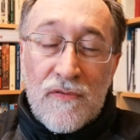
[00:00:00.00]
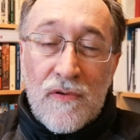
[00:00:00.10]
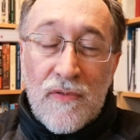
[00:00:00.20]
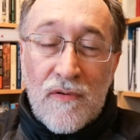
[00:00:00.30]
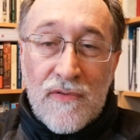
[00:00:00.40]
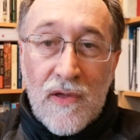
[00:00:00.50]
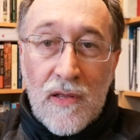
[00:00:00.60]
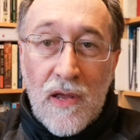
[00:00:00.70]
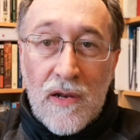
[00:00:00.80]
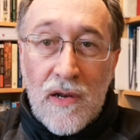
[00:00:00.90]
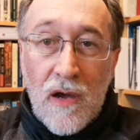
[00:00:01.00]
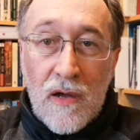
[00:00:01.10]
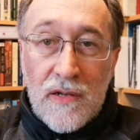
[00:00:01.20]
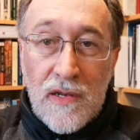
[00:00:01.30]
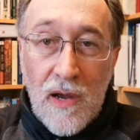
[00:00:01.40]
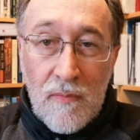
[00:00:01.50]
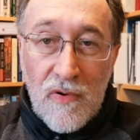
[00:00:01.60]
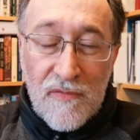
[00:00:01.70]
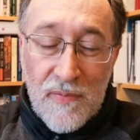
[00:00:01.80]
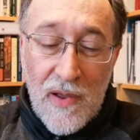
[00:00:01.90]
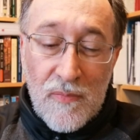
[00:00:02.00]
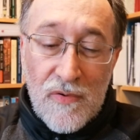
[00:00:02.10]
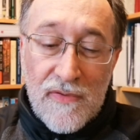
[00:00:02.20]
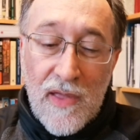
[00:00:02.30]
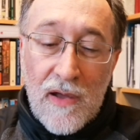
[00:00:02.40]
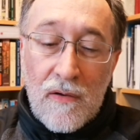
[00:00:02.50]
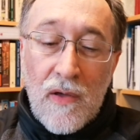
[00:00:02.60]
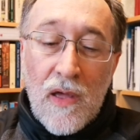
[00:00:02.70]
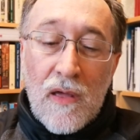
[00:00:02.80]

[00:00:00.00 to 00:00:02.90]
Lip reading: So there's a number of papers now